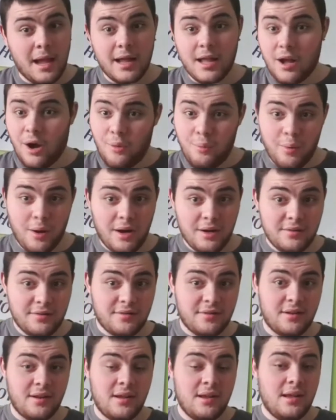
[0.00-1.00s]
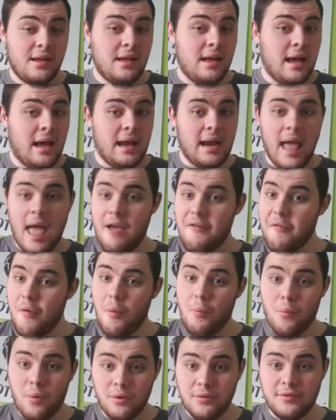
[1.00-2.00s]
at Gold Rush, and
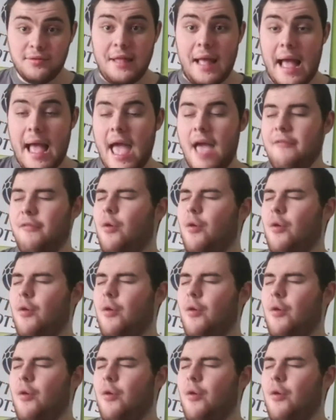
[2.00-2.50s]
everyone wants that.